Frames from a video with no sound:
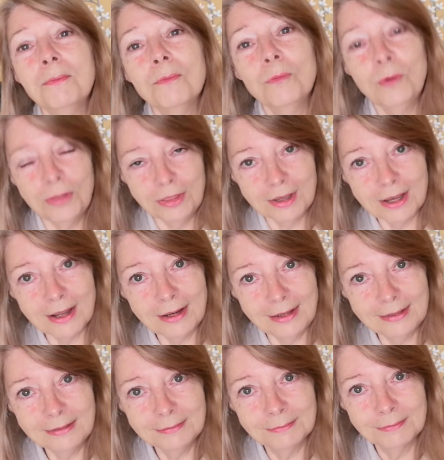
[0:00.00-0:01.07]
with
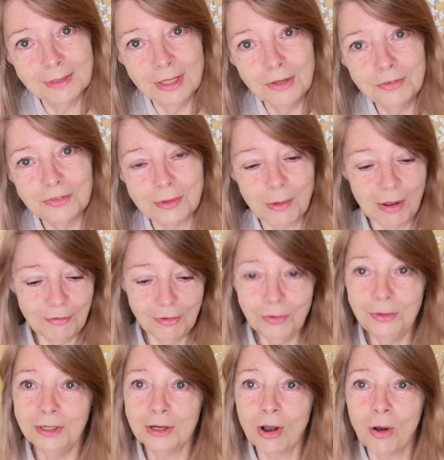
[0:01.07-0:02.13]
colour. So I've
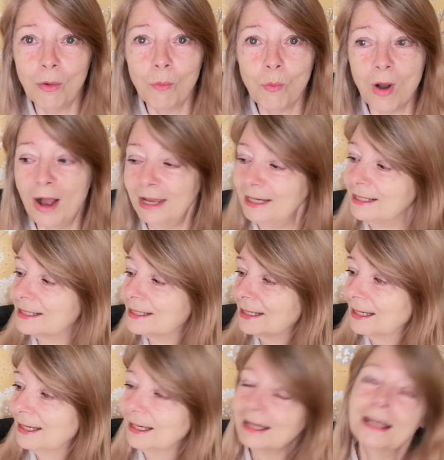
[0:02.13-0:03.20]
only got white,
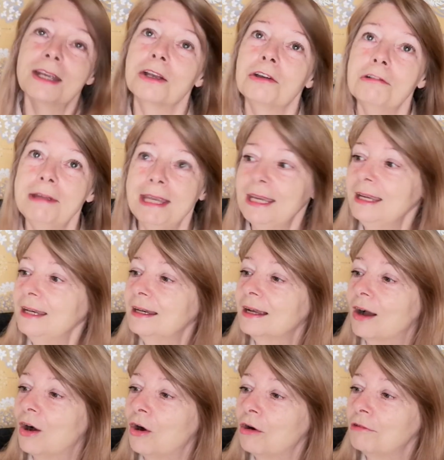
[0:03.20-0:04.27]

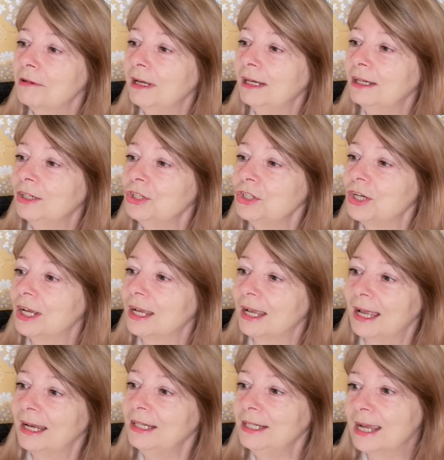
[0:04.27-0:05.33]
green, orange
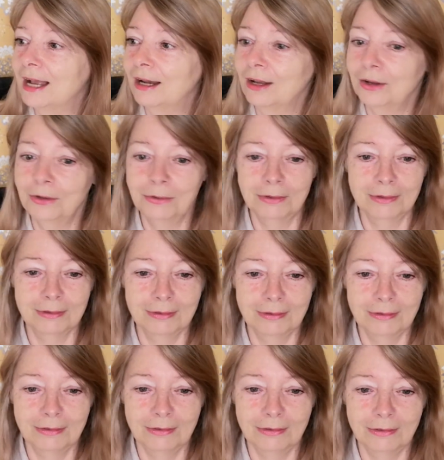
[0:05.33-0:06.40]
and yellow.
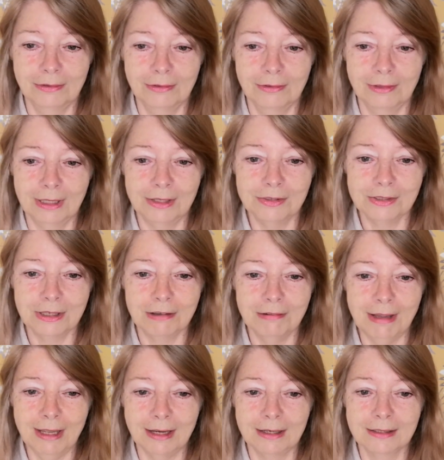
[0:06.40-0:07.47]
That's
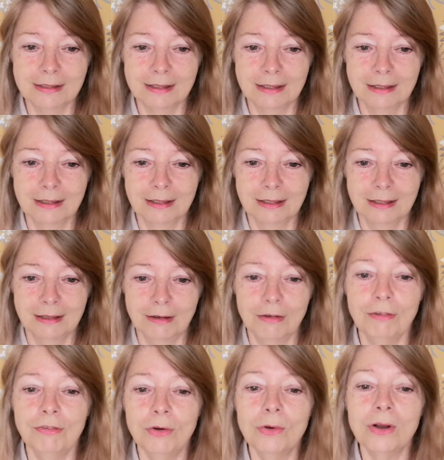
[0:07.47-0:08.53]
correct.
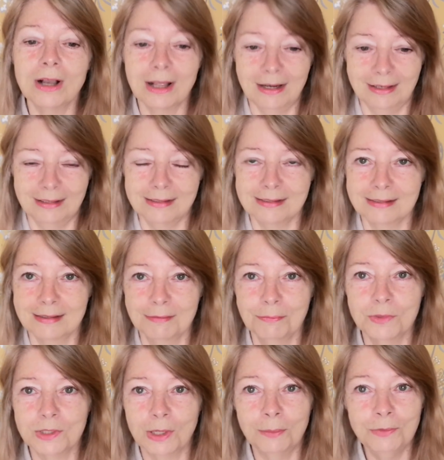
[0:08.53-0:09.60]
4 colours.
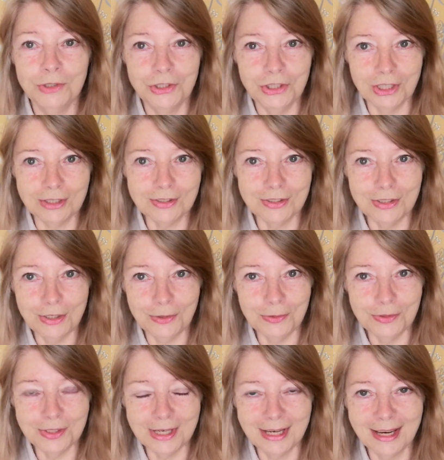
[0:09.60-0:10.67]
So I'm just
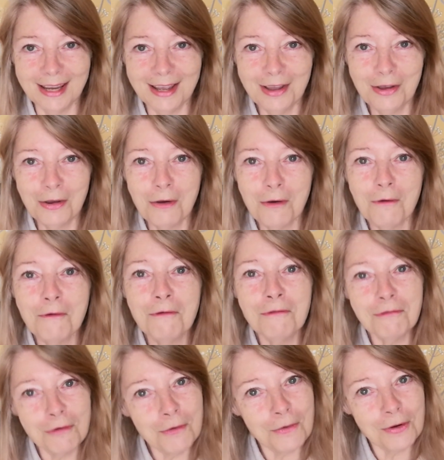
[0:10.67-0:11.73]
using
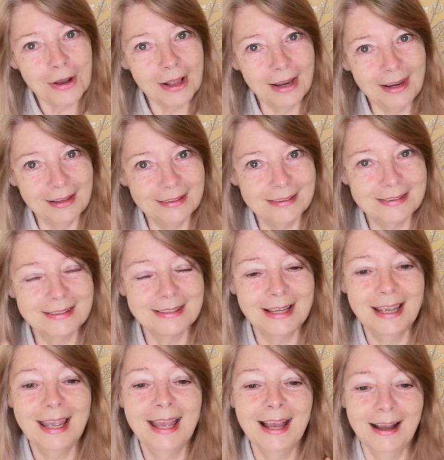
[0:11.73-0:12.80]
4 colours.
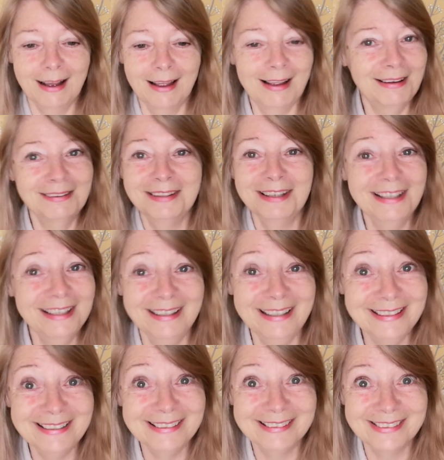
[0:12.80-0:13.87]
I
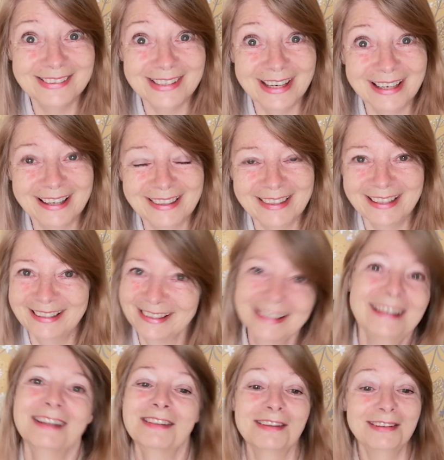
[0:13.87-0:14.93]
needed to check then.
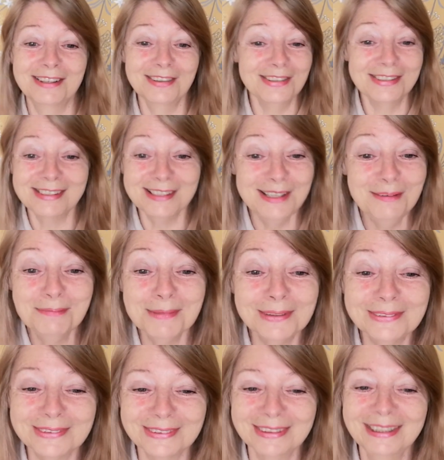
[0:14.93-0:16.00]
There does seem
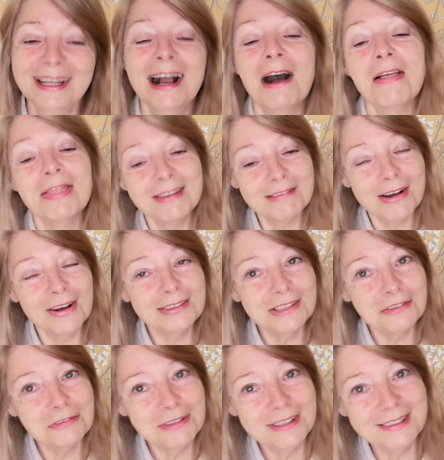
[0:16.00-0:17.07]
more. There are
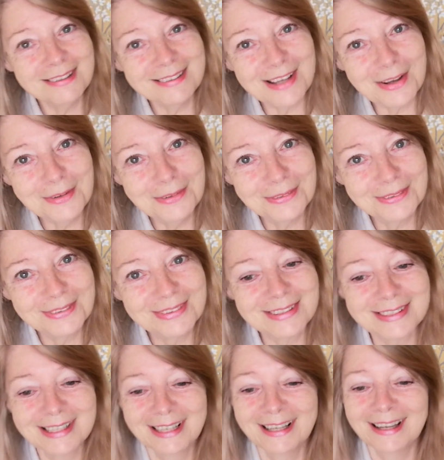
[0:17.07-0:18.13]
different
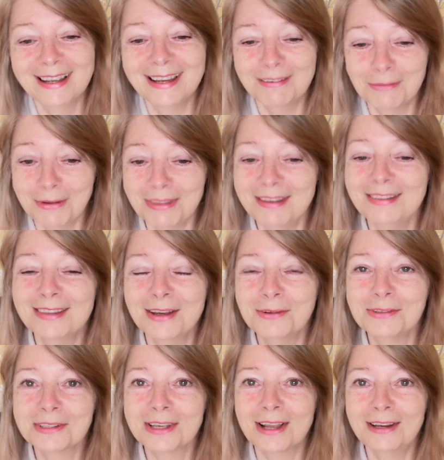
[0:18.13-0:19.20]
tones within
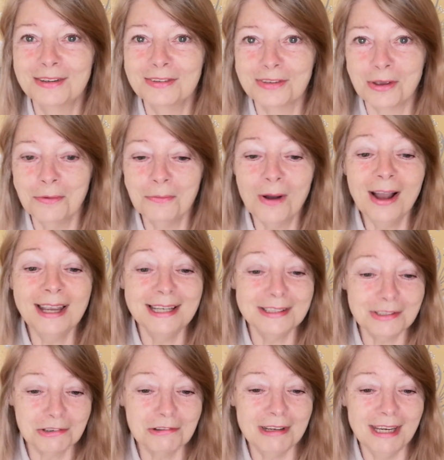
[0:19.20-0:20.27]
those colours. So
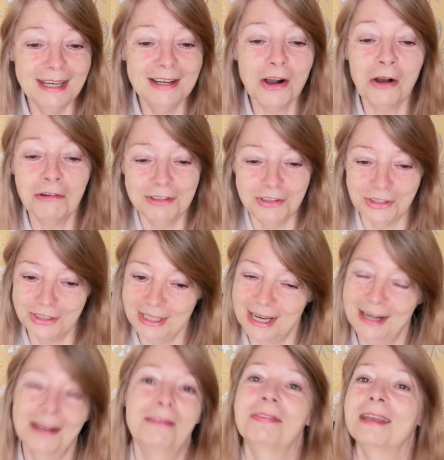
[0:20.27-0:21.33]
white, green, orange and
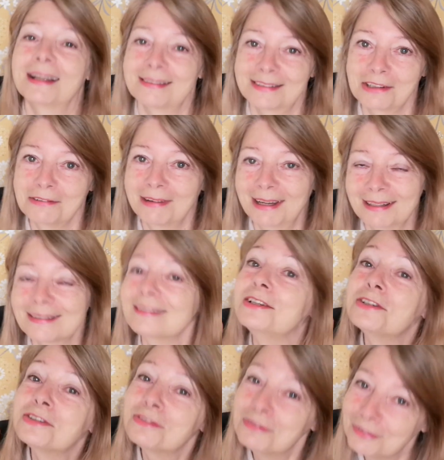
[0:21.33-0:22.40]
yellow. That's correct.
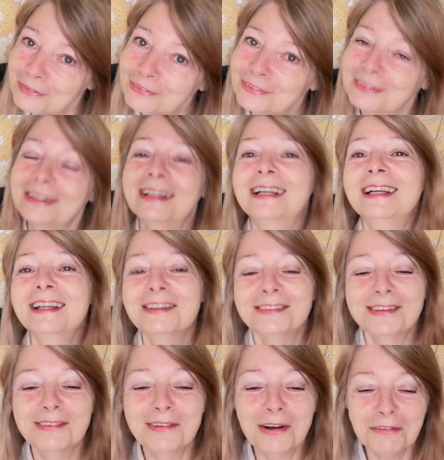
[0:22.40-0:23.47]
Just 4.
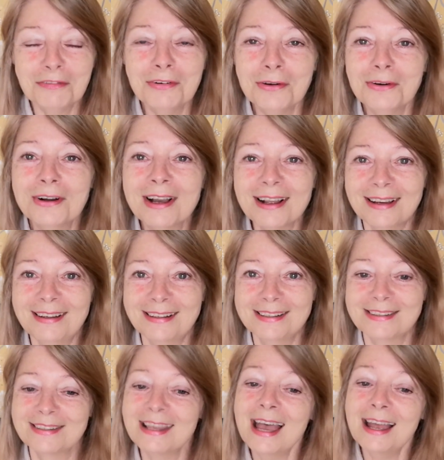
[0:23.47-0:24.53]
So I've got 4
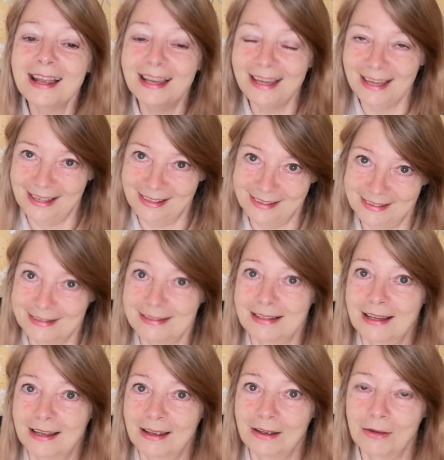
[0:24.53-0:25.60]
colours. That
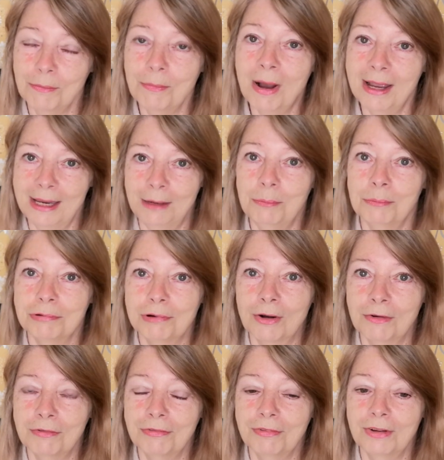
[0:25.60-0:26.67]
is my
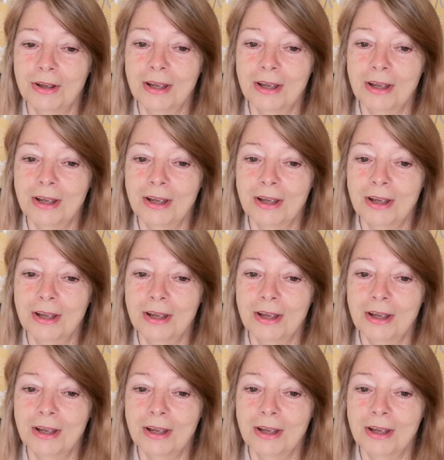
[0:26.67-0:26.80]
improv